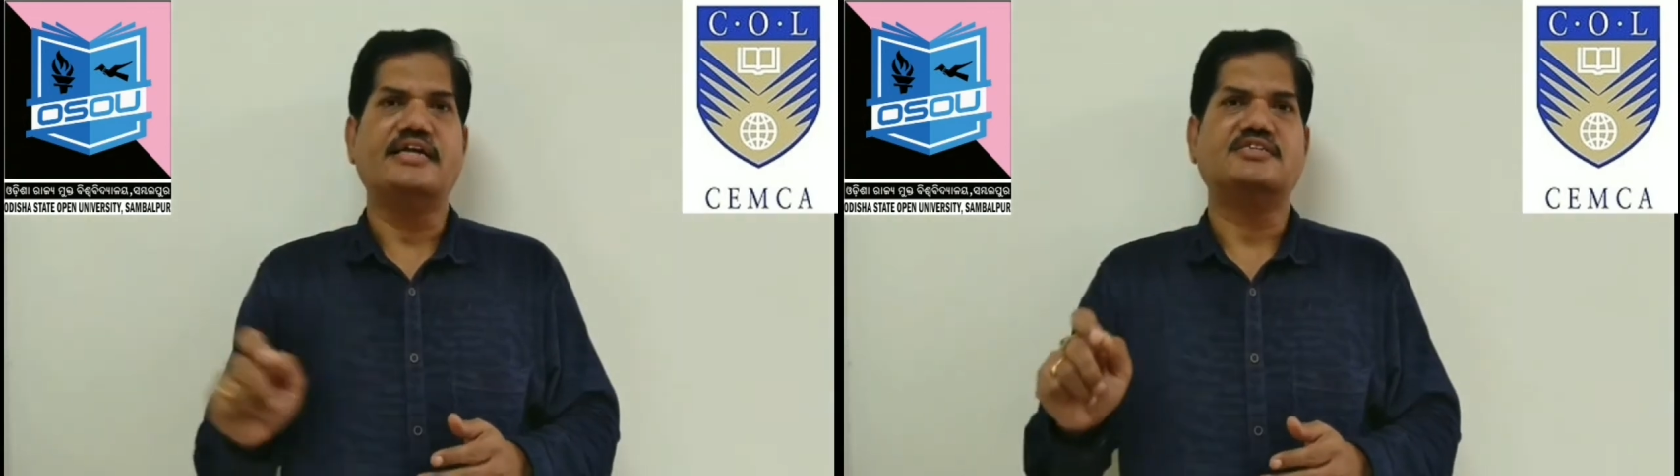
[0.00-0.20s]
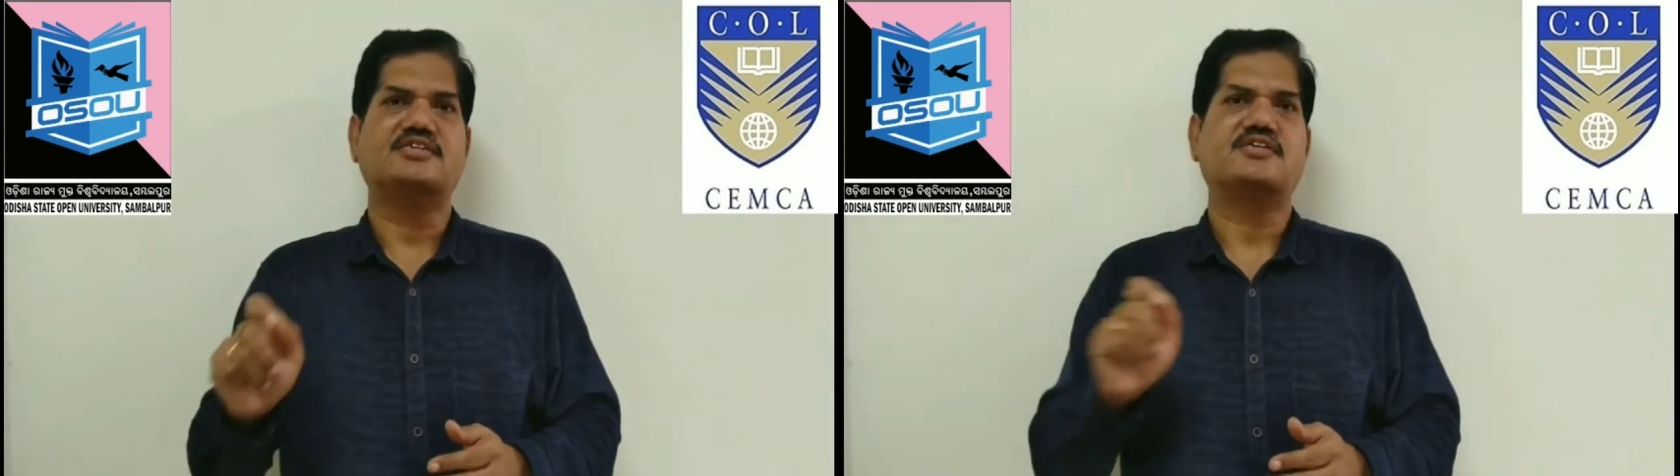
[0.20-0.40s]

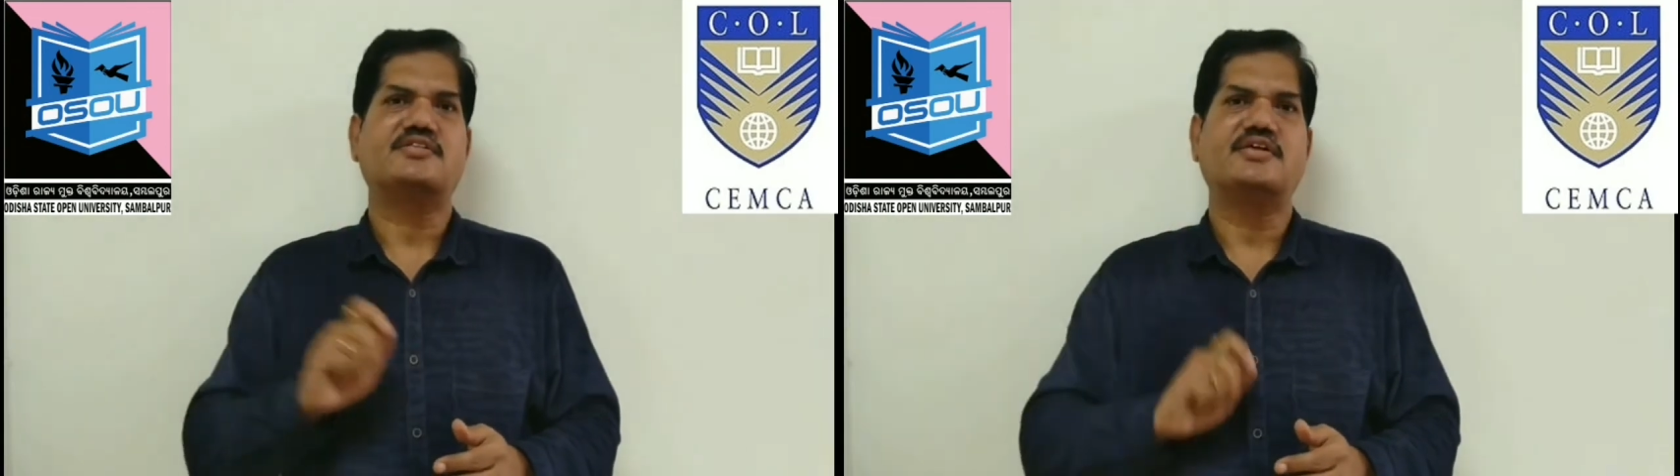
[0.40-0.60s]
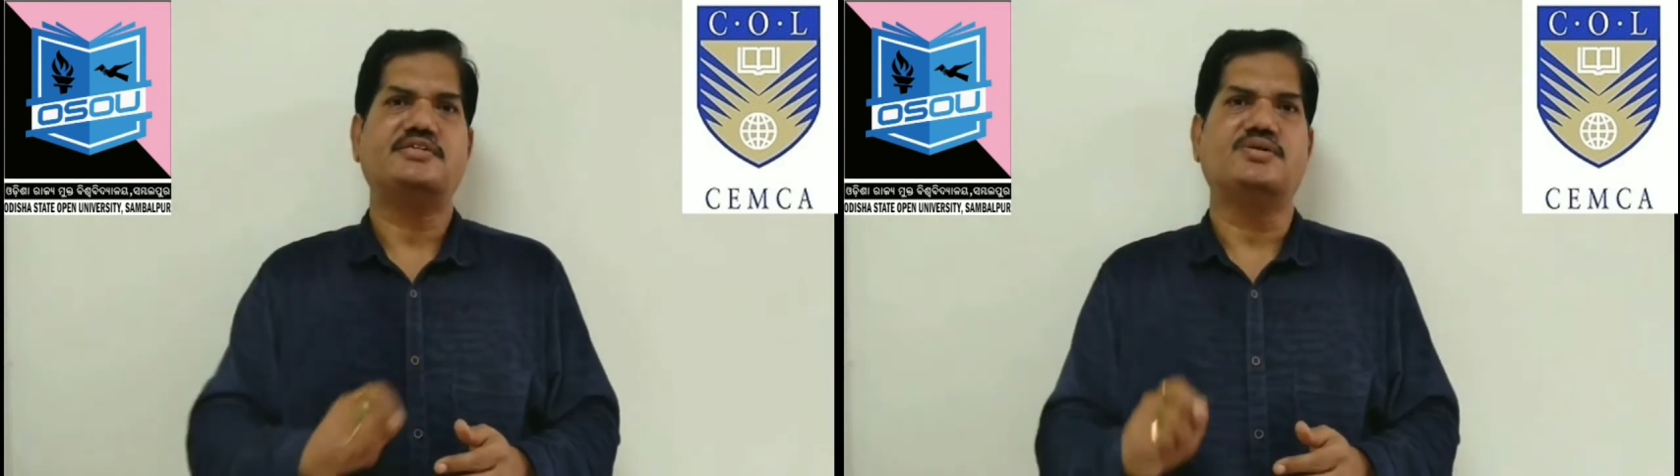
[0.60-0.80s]
teachers
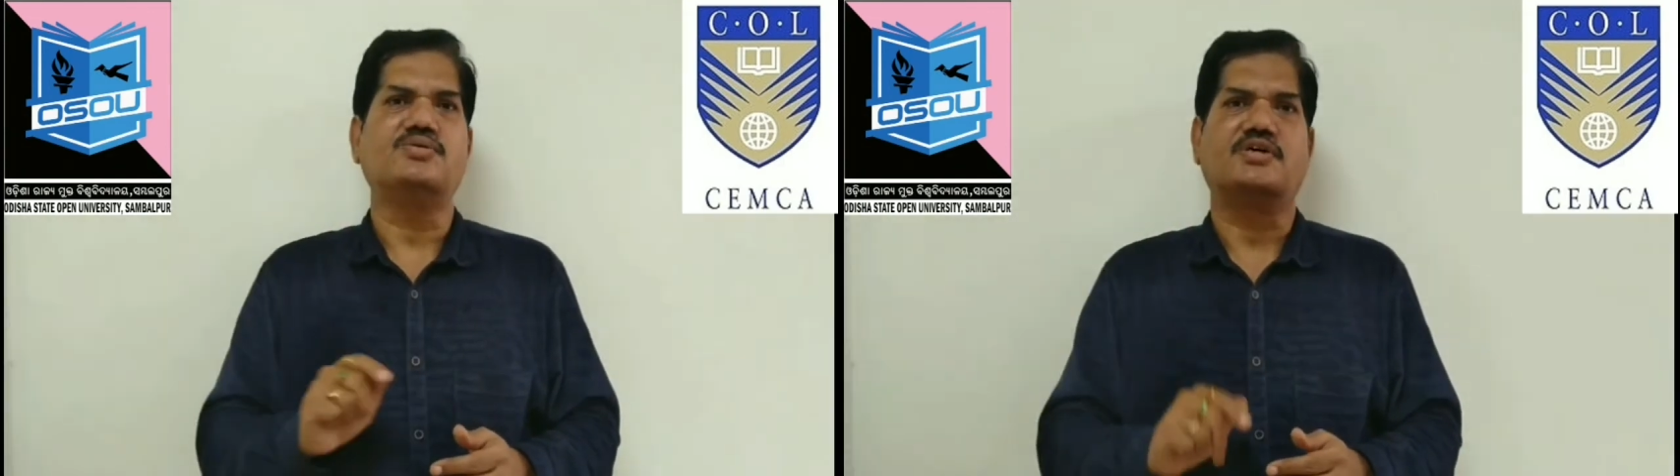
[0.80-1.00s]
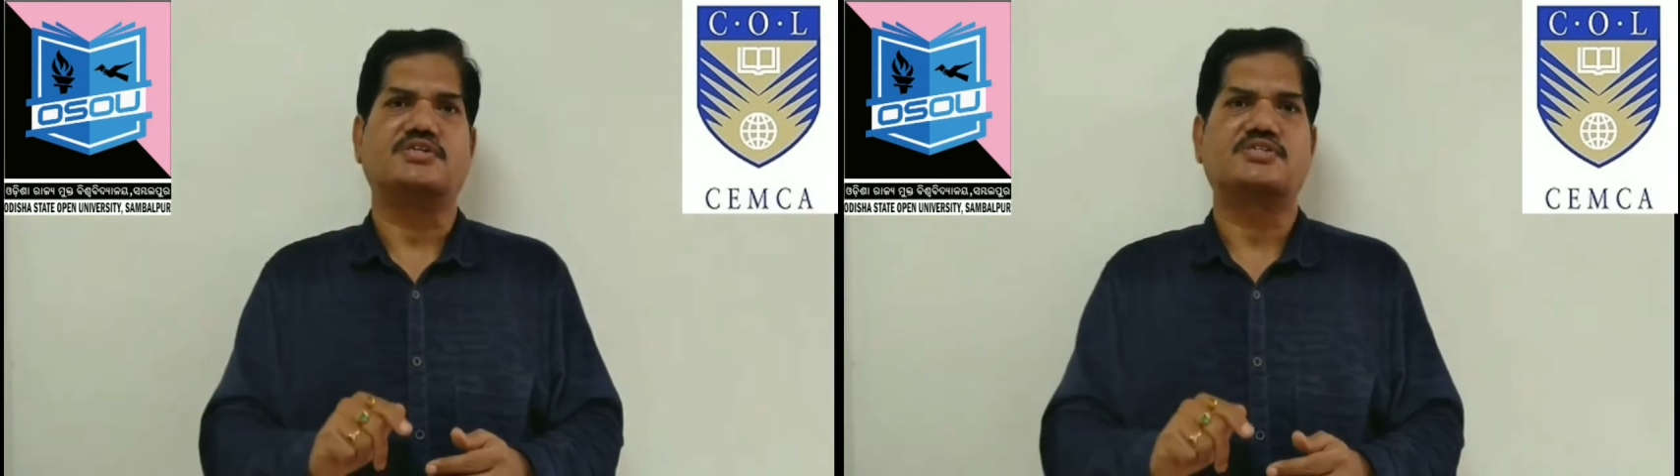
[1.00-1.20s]
and the
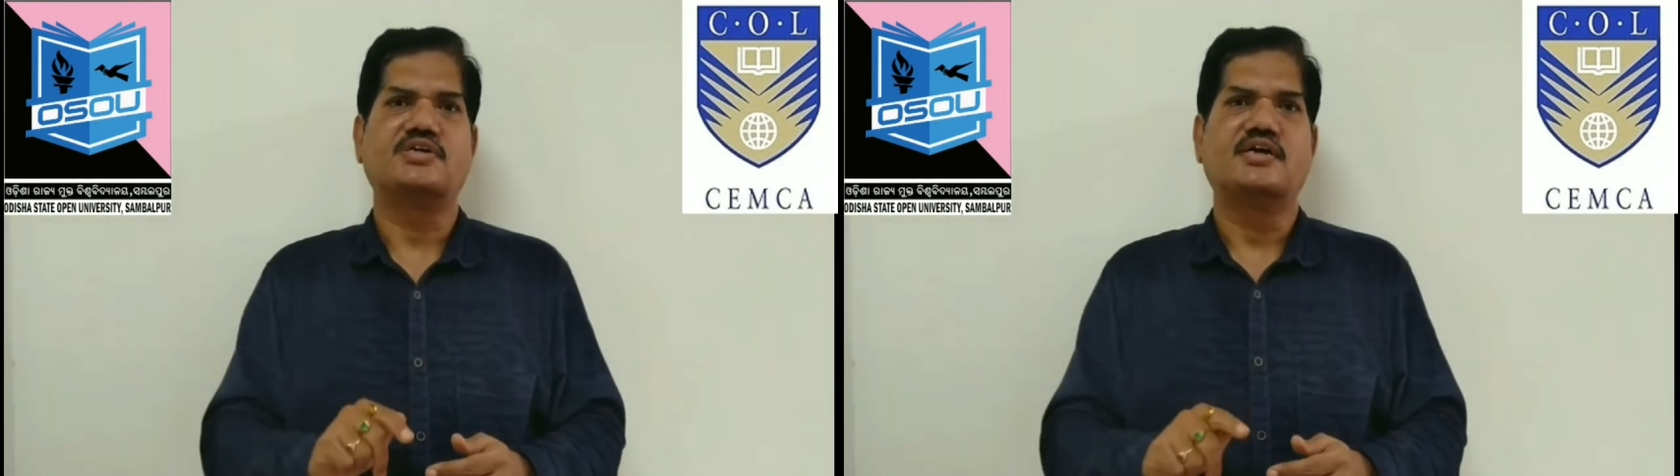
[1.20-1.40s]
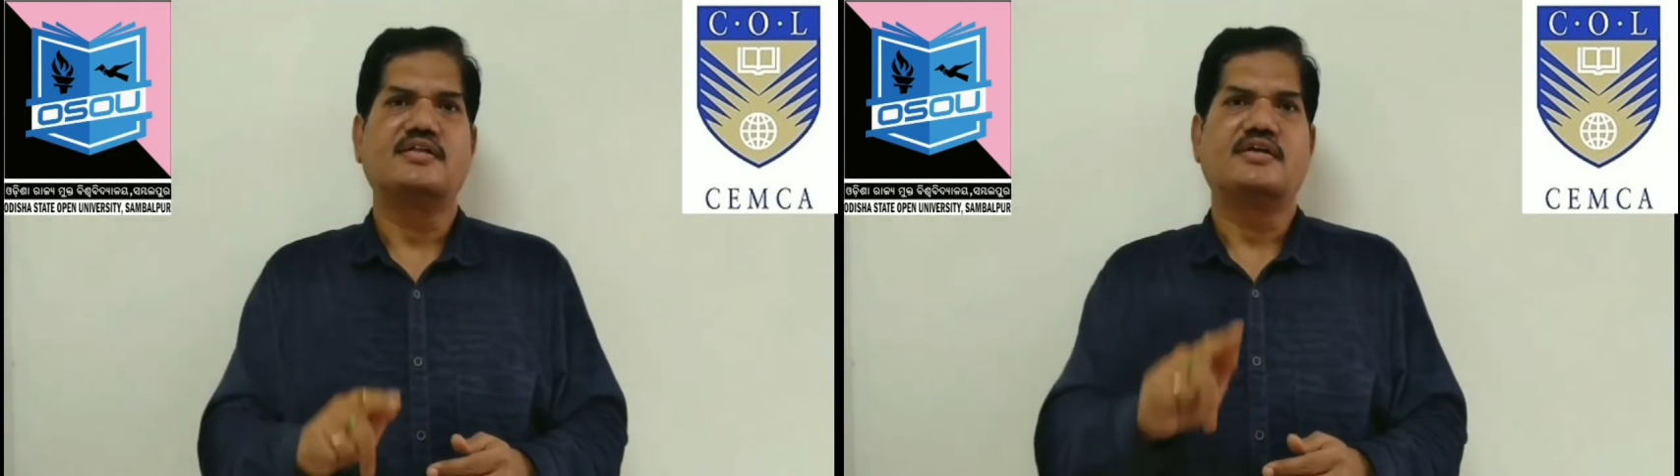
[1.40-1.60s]
tutors